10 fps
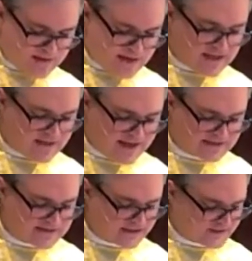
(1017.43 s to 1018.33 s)
And in
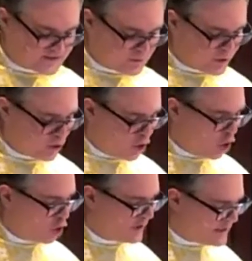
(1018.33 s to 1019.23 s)
that sense, we are
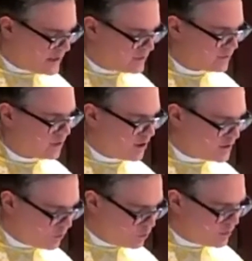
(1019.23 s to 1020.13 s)
all either
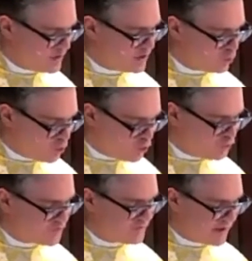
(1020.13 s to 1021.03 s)
adoring the
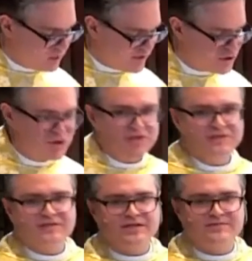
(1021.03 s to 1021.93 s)
wounds by which
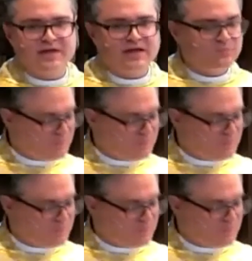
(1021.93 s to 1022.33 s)
Jesus has made